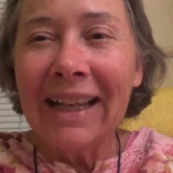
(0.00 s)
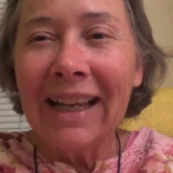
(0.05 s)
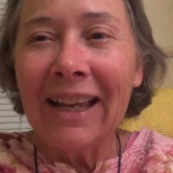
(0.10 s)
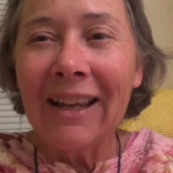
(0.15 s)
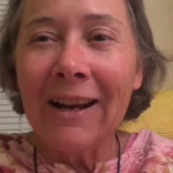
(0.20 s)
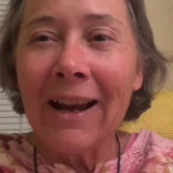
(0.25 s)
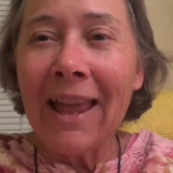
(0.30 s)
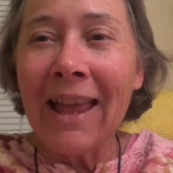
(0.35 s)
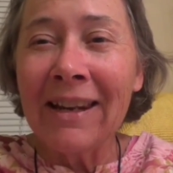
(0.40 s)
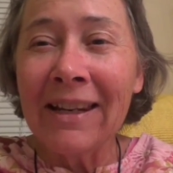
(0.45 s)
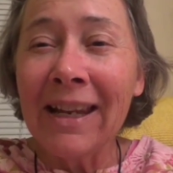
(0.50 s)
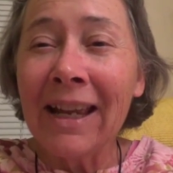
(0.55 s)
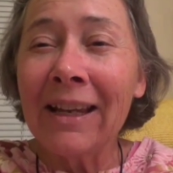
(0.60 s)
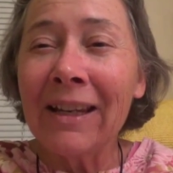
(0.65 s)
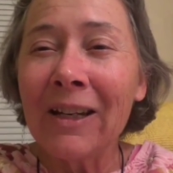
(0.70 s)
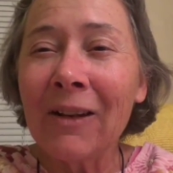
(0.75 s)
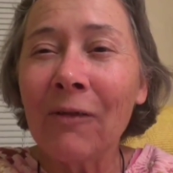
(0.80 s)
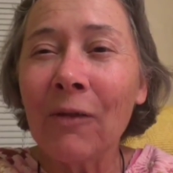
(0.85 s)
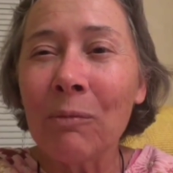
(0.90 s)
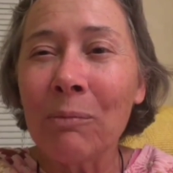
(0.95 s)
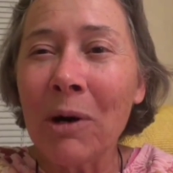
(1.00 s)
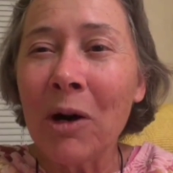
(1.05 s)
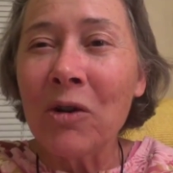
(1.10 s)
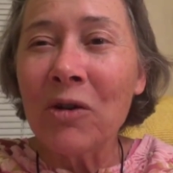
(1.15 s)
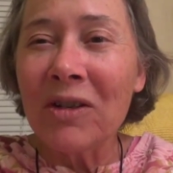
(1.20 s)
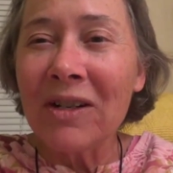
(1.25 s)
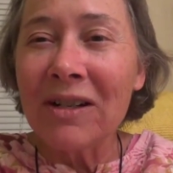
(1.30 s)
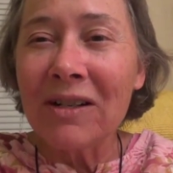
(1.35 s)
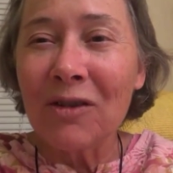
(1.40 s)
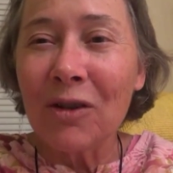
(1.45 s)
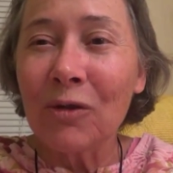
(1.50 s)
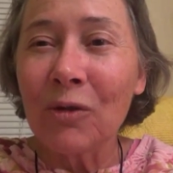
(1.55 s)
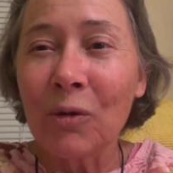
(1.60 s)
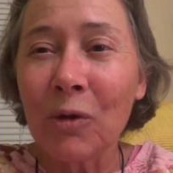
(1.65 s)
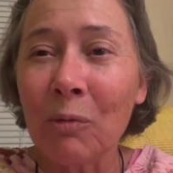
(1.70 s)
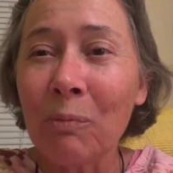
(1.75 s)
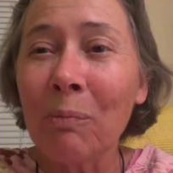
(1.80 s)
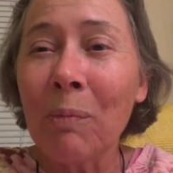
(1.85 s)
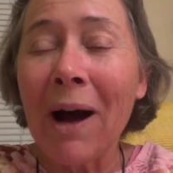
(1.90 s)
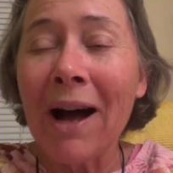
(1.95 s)
and negative emotions
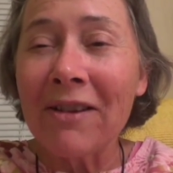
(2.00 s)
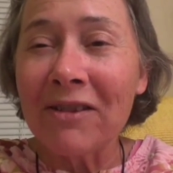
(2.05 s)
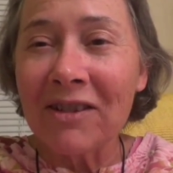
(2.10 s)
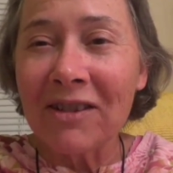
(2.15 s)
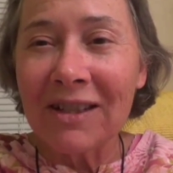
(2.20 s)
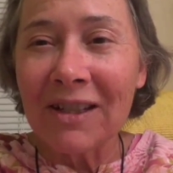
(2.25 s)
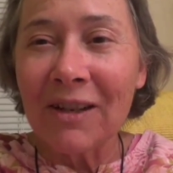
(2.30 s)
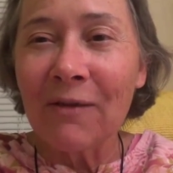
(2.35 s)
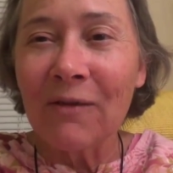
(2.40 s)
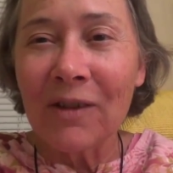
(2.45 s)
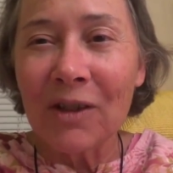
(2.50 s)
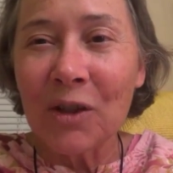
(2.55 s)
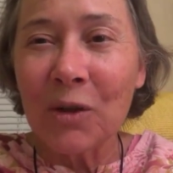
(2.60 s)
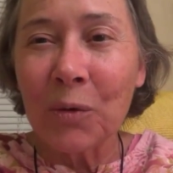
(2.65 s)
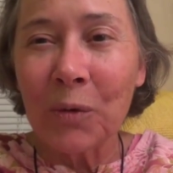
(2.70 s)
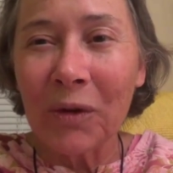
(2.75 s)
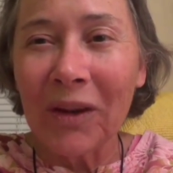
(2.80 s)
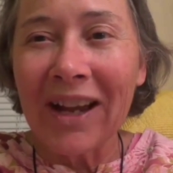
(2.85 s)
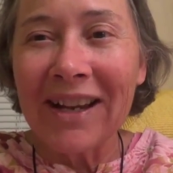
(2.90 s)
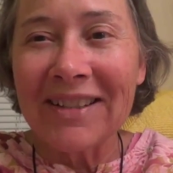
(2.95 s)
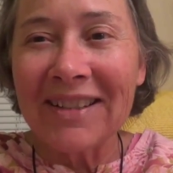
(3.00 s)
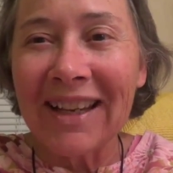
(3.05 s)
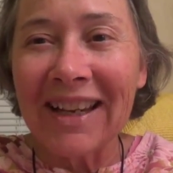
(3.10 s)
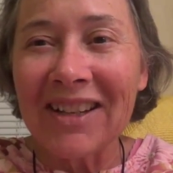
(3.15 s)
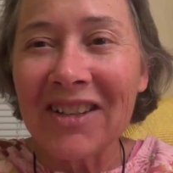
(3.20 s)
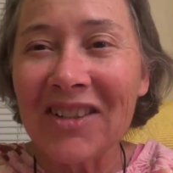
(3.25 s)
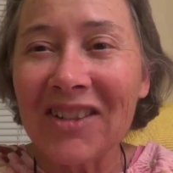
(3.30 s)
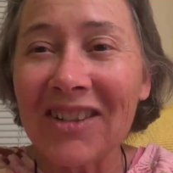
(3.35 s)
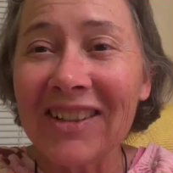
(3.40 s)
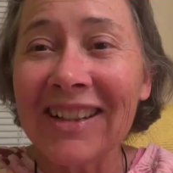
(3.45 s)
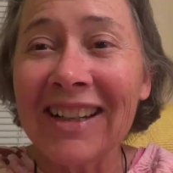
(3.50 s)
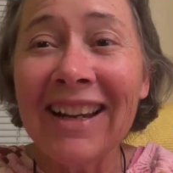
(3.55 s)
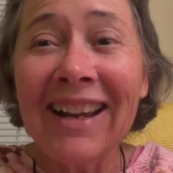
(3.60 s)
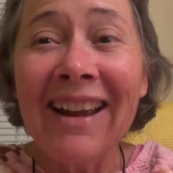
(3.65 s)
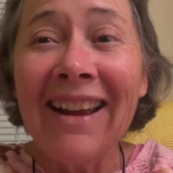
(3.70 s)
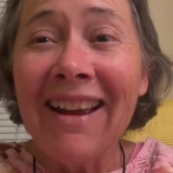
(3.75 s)
through positive visualization.